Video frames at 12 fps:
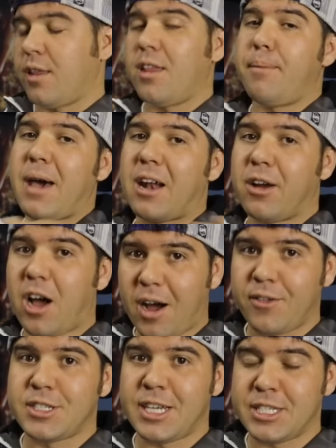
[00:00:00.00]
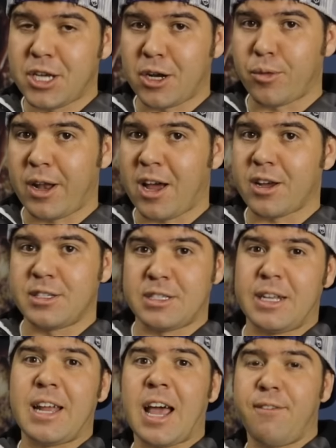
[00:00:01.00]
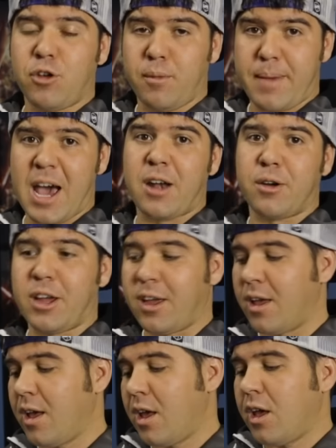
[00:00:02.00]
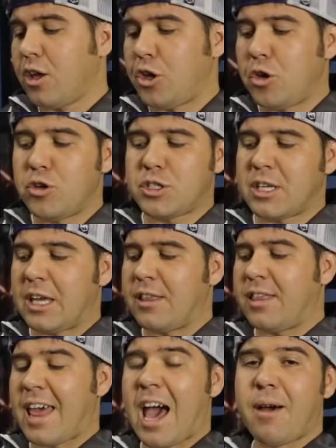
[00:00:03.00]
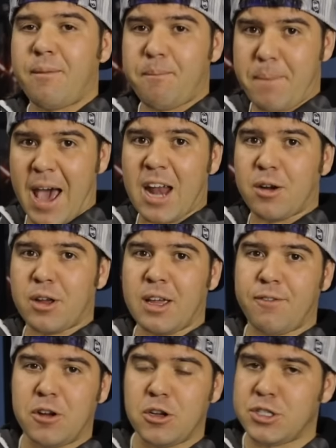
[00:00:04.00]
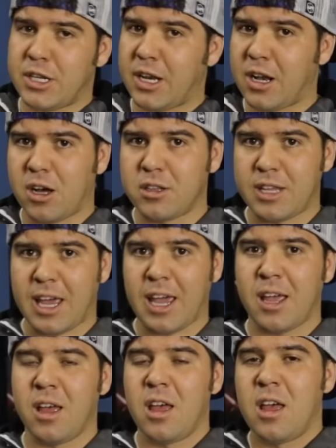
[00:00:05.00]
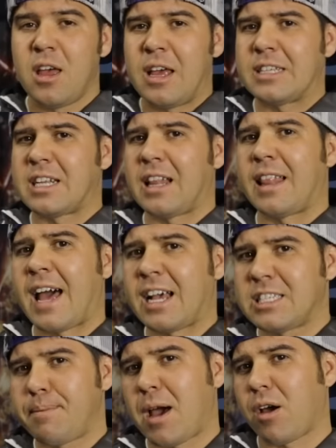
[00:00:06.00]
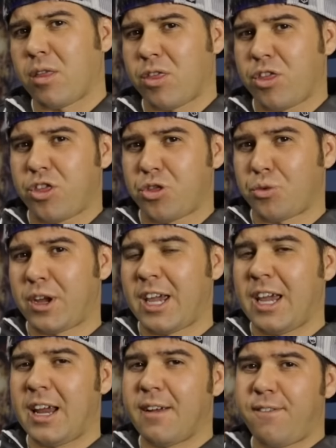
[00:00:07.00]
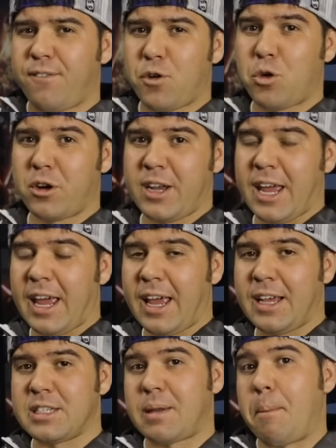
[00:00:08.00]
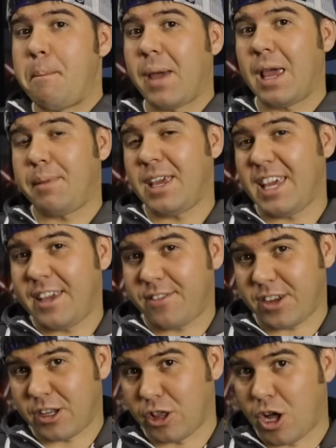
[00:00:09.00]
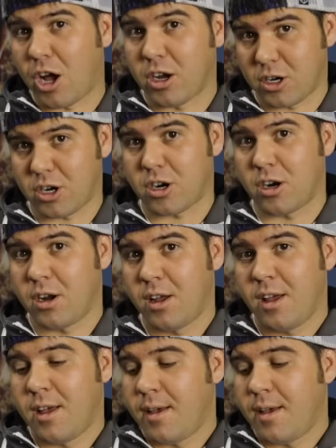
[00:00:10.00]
the battery obviously is gonna run out because it's a nine volt battery. Usually that battery, if you're using it all day, it's gonna last about three to four days, maybe even longer